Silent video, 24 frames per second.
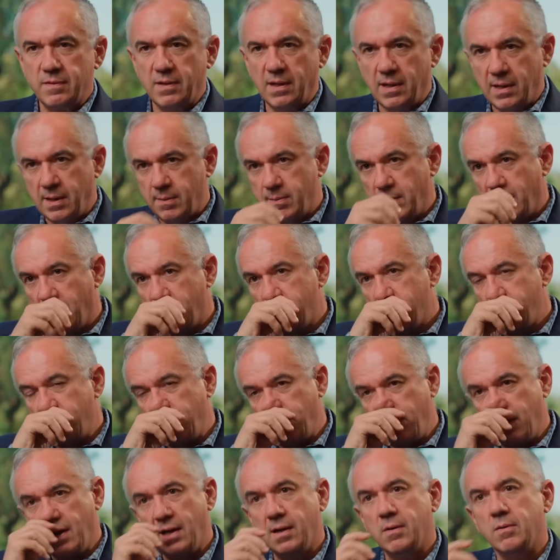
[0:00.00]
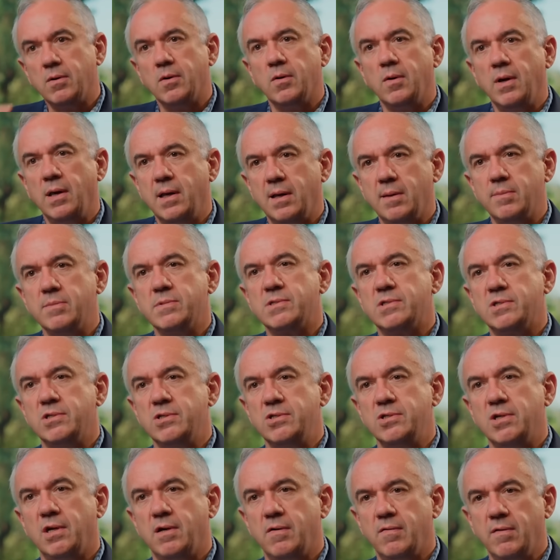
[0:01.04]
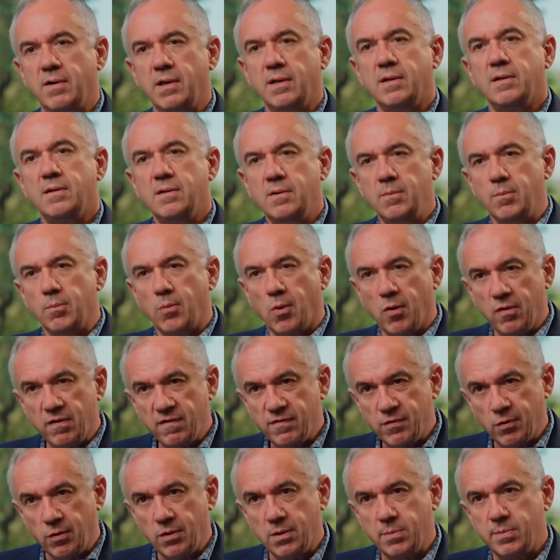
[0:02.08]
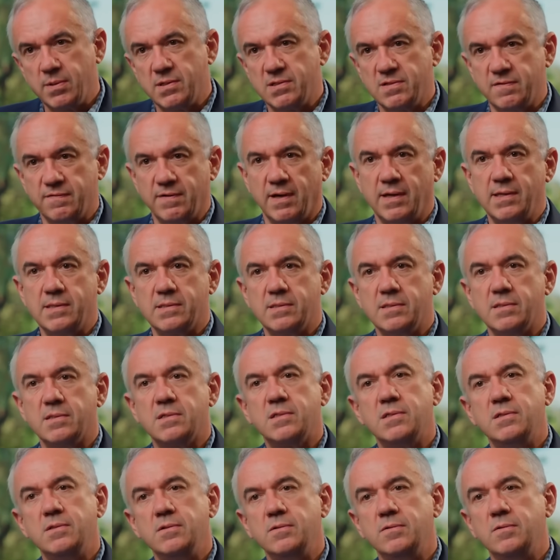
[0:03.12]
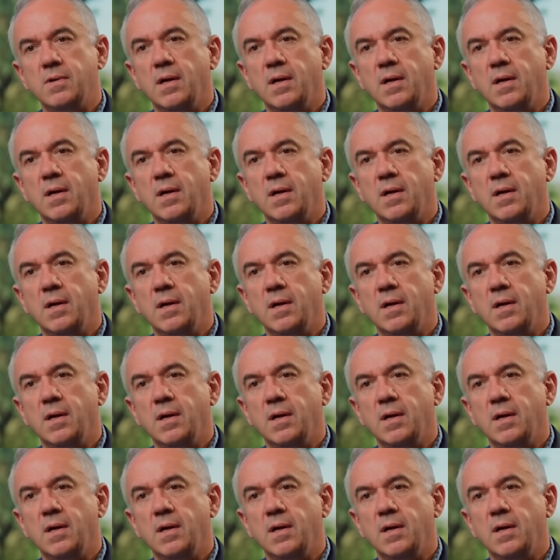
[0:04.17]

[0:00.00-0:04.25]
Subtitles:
How do we allow OEMs to generate more affordable devices to